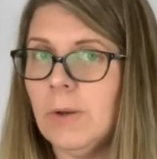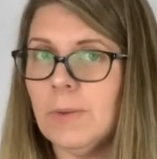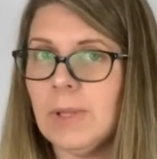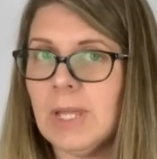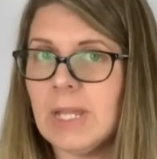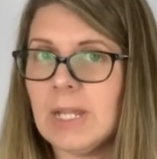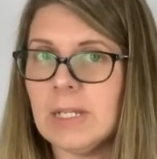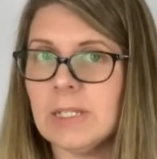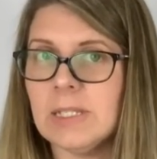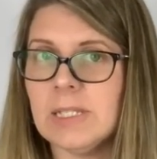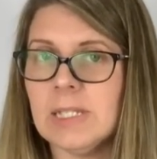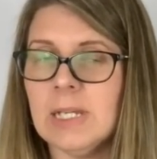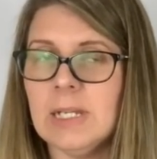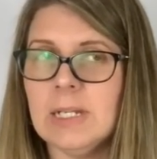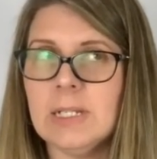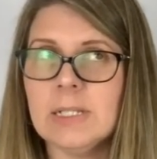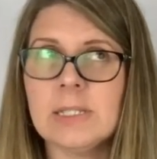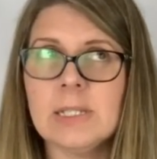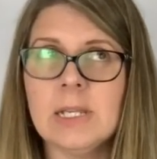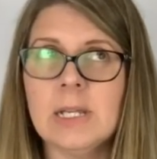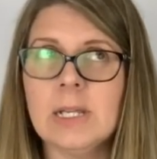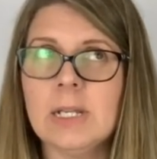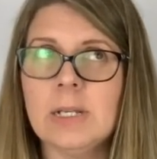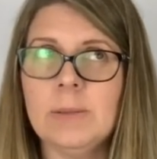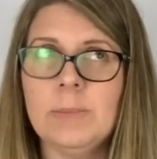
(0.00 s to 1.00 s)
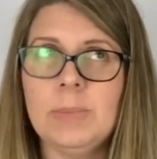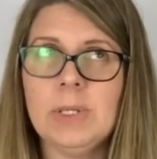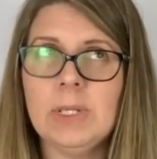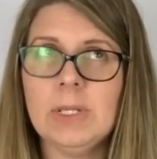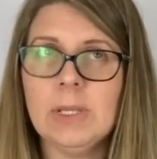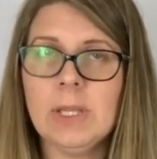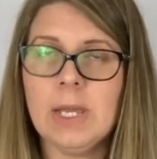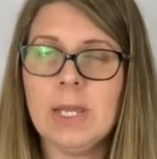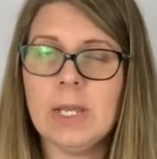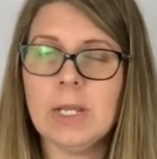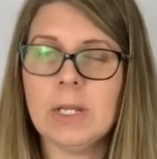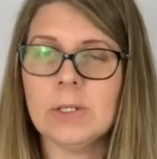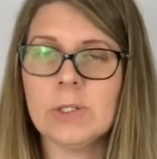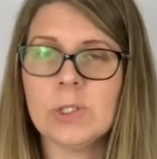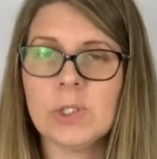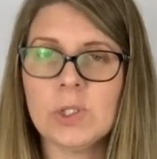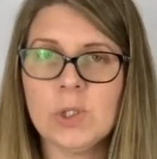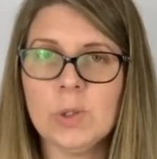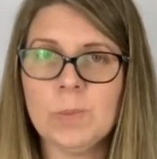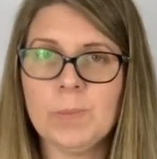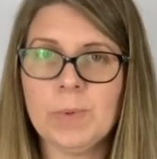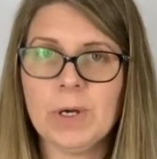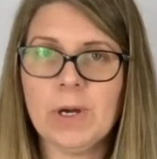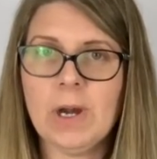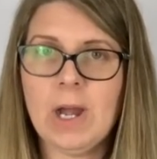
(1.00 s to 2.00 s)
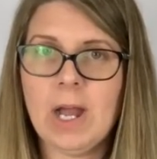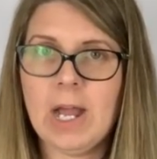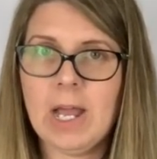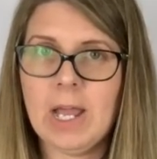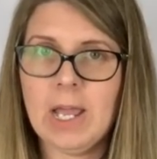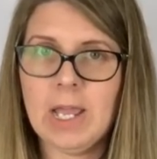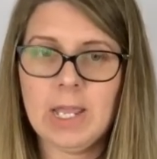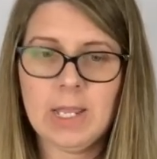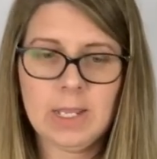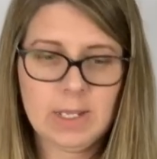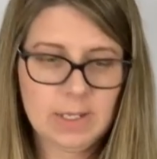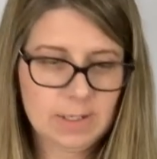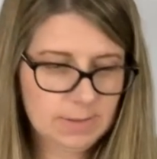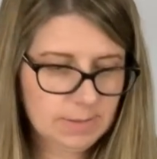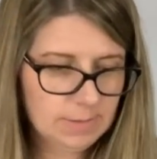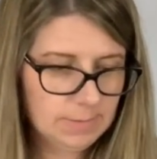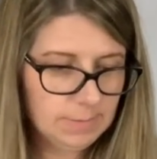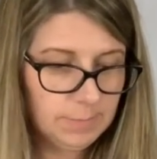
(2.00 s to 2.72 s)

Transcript: like I said, it's not going to be like a super high